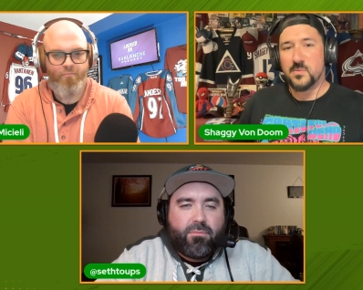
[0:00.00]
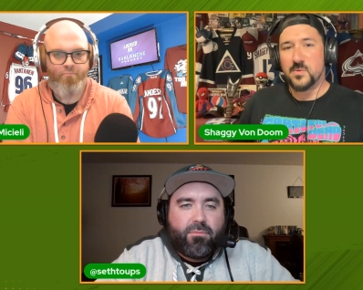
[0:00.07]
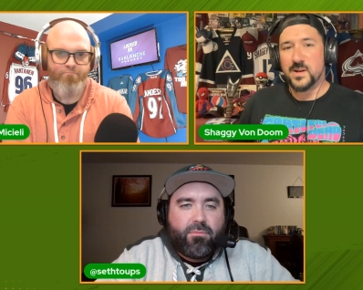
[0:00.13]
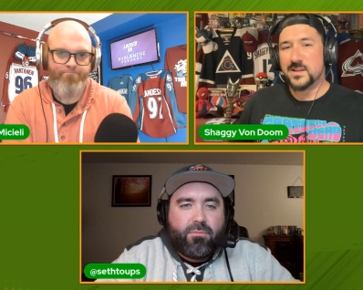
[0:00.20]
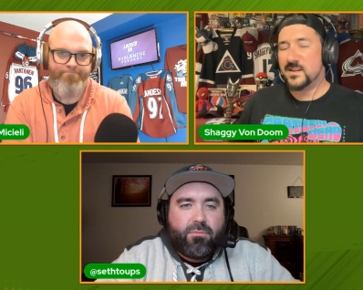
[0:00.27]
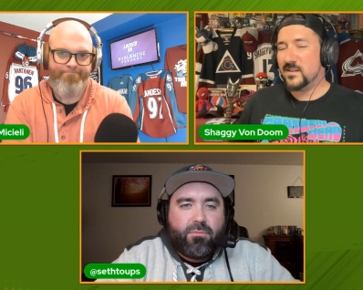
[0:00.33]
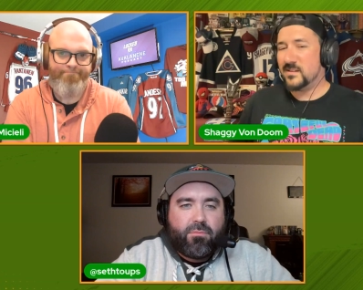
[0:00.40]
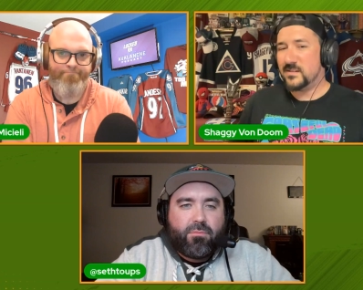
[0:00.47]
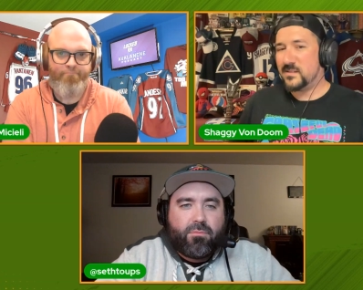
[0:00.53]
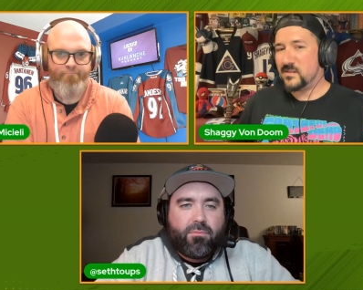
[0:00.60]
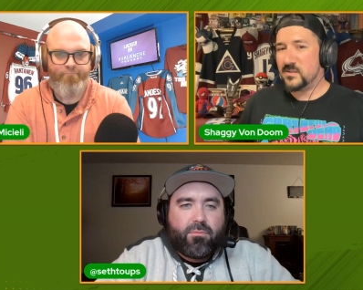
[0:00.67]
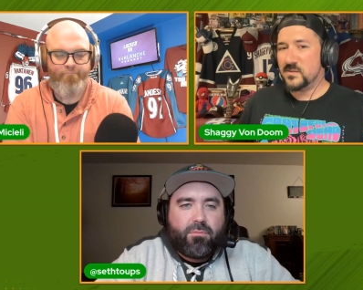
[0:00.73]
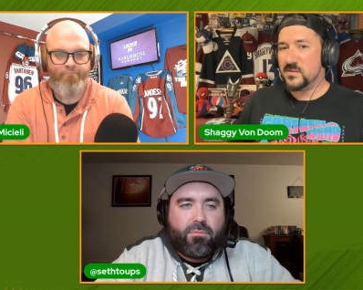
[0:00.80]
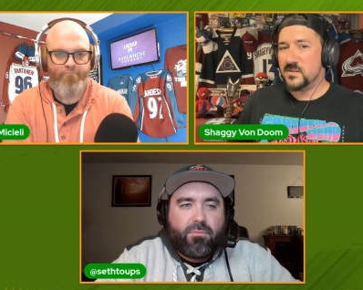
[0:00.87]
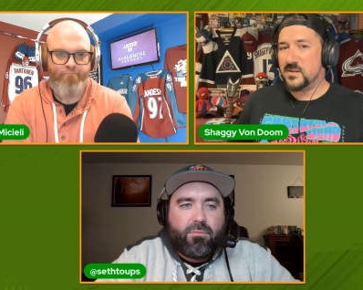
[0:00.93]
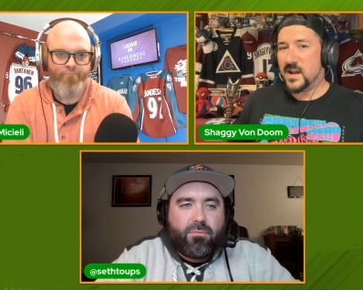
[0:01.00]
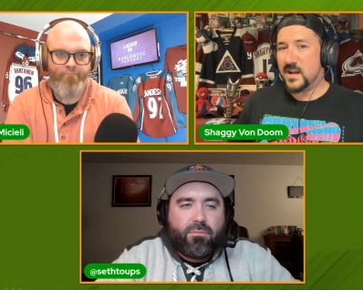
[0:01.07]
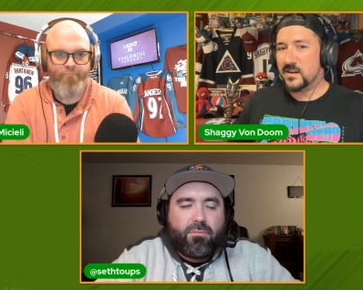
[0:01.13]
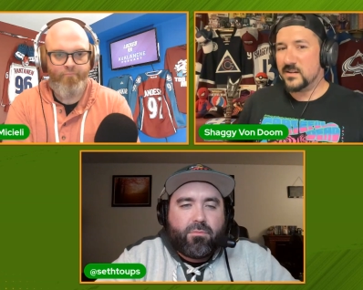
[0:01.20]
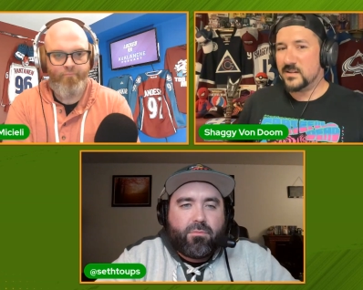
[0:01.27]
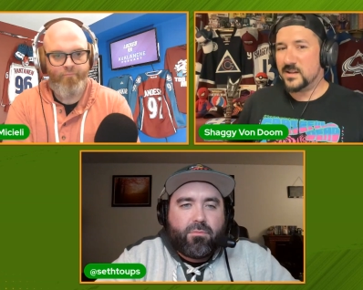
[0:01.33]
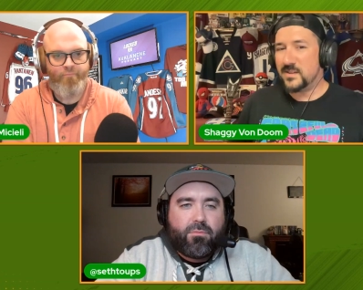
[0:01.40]

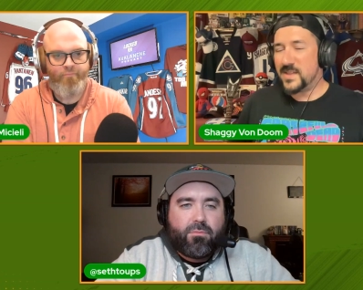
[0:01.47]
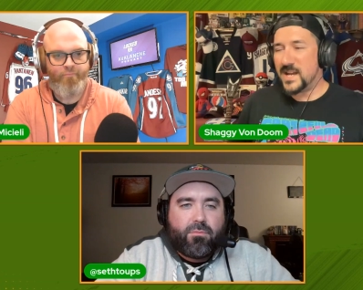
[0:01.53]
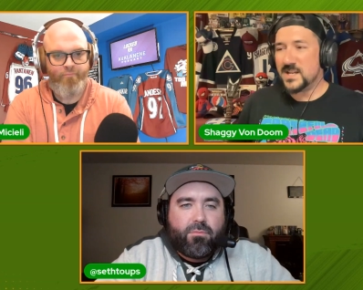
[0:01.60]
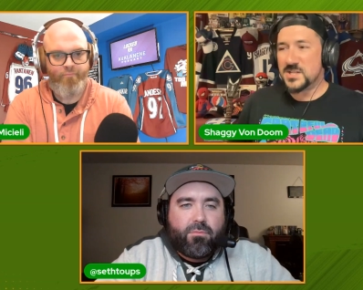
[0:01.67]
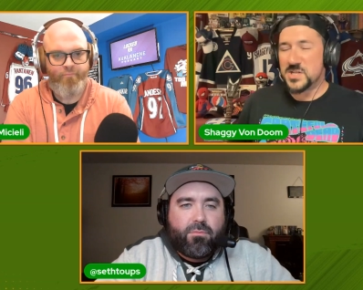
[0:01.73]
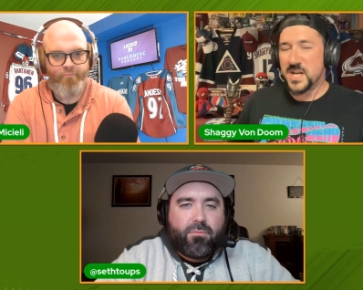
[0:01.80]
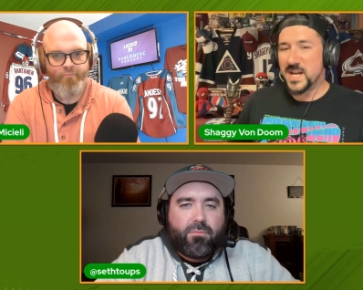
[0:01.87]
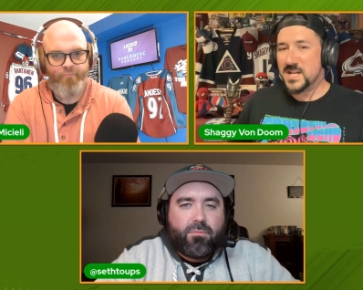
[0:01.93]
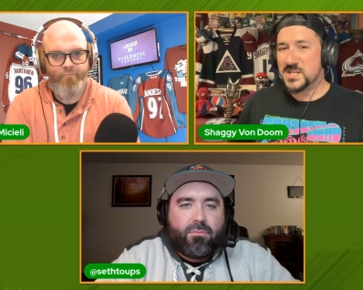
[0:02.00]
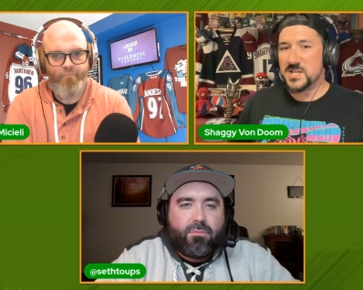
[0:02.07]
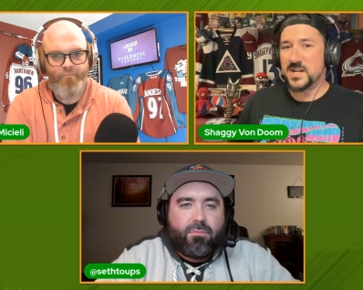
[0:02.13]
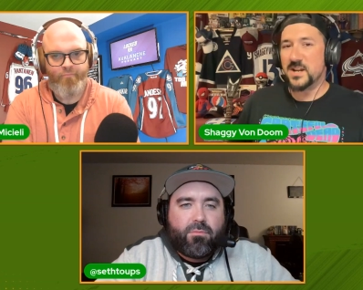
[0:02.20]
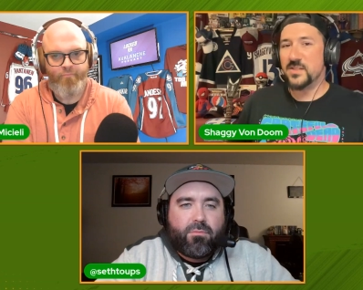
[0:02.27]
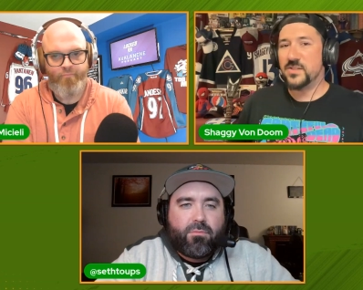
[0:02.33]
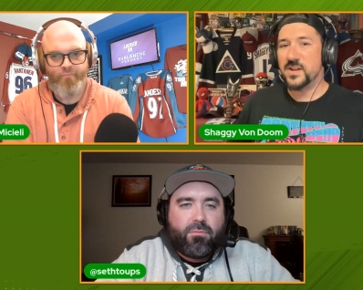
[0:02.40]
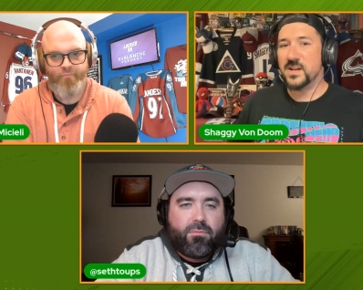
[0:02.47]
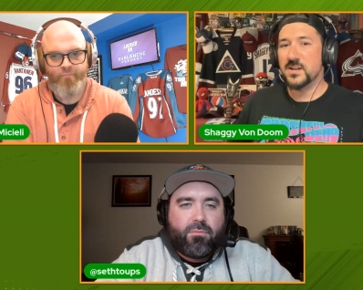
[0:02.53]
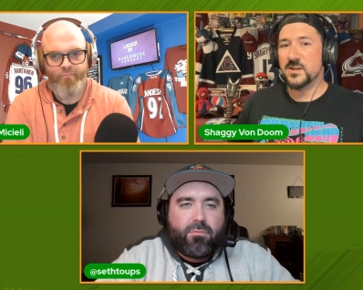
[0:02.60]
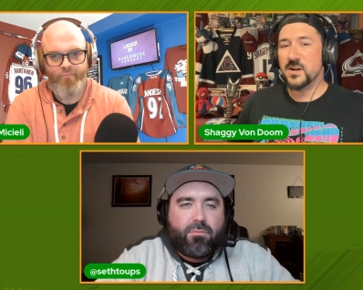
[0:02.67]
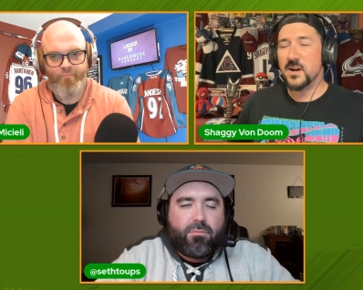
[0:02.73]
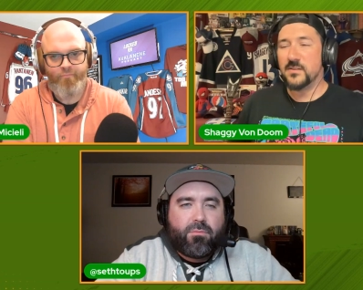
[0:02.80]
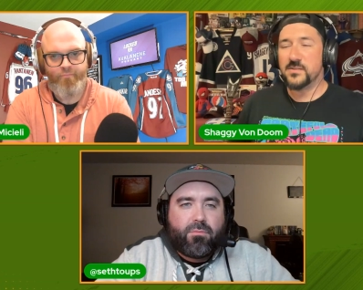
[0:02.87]
Speaker 1: How did that change anything
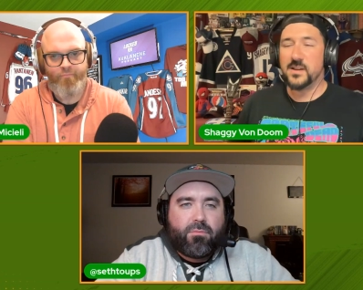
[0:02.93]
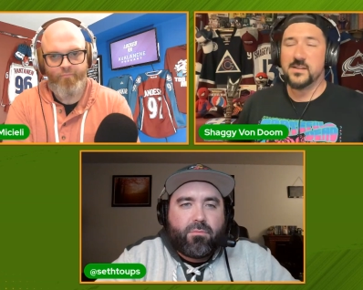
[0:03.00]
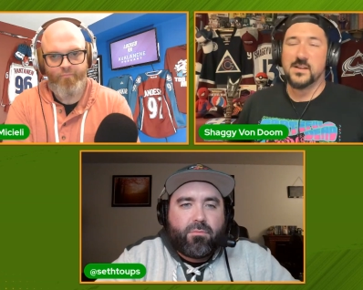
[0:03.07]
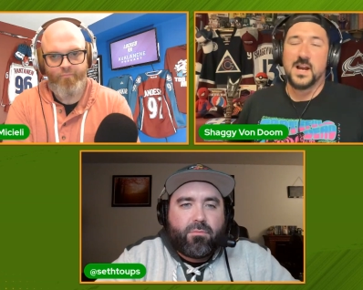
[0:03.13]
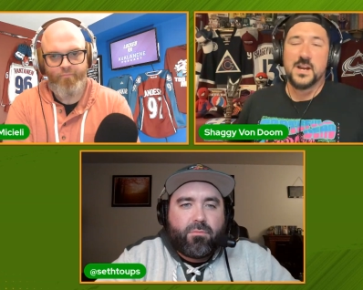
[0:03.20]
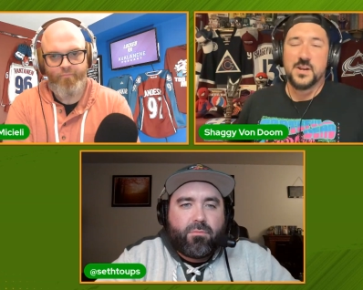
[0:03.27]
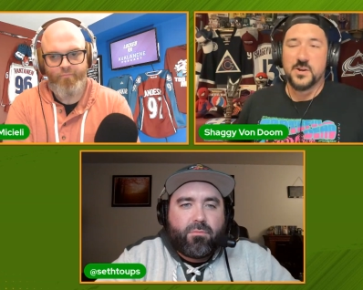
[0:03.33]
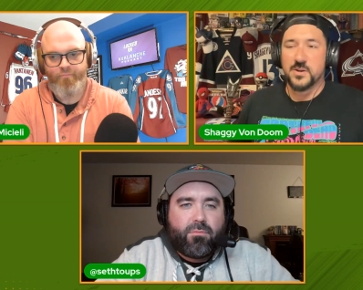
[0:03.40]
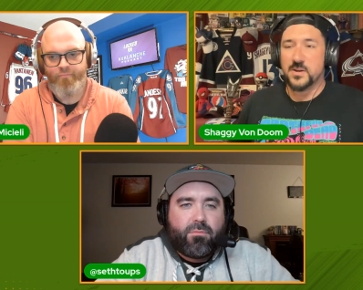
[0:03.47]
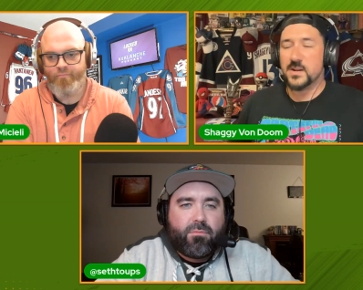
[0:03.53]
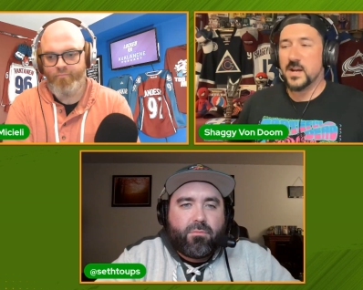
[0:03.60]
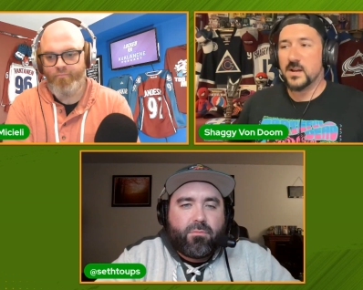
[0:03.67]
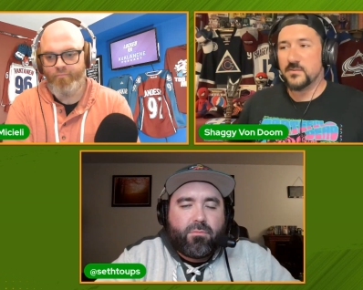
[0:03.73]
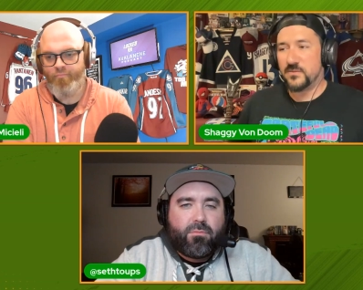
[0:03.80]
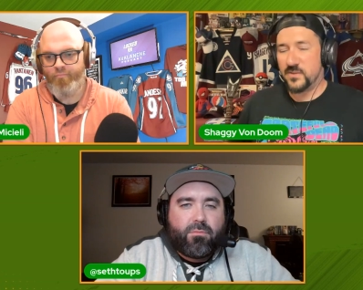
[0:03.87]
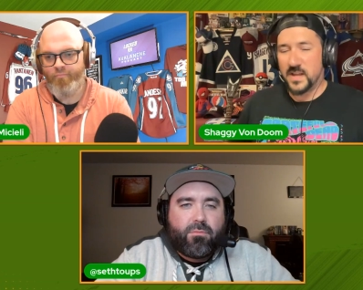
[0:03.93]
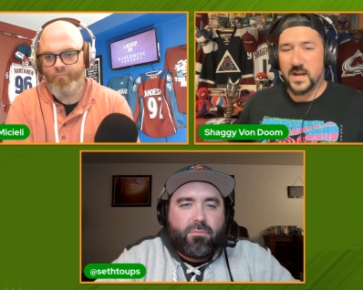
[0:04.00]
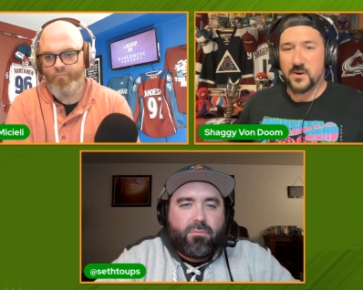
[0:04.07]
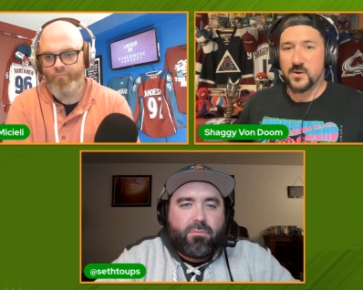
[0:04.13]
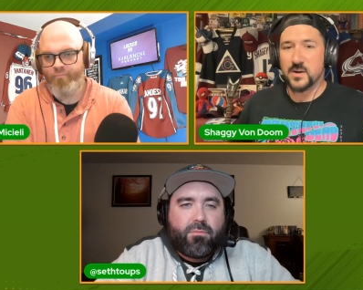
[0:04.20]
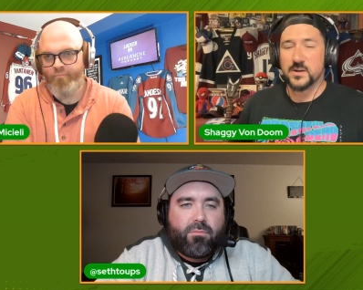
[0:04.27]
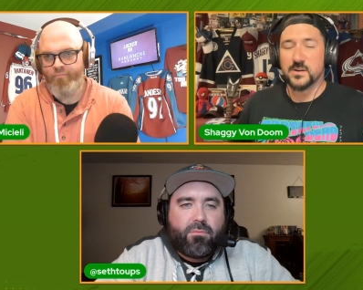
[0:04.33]
in your offseason? I know you got
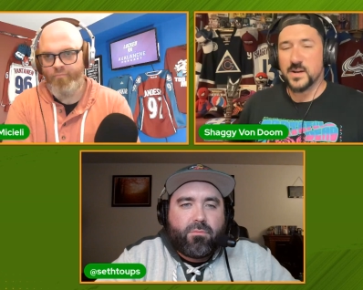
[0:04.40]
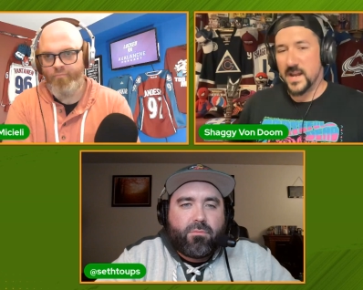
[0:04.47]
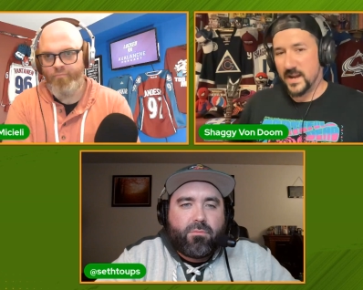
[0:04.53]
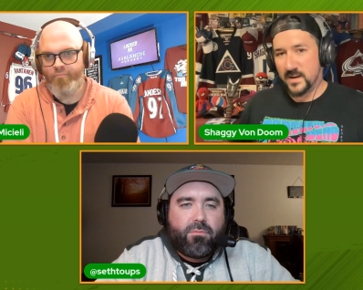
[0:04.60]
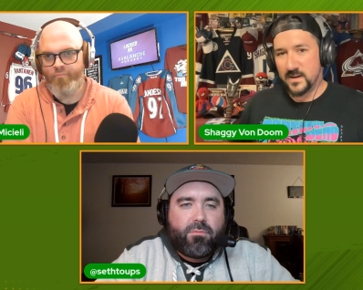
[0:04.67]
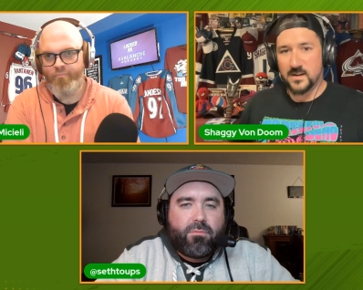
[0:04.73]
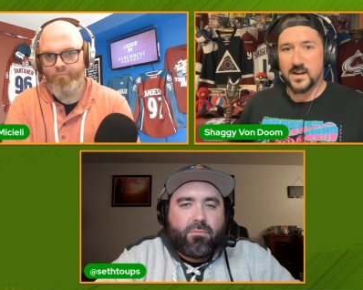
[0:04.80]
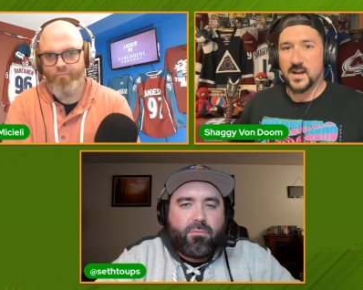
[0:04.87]
Flower and Net.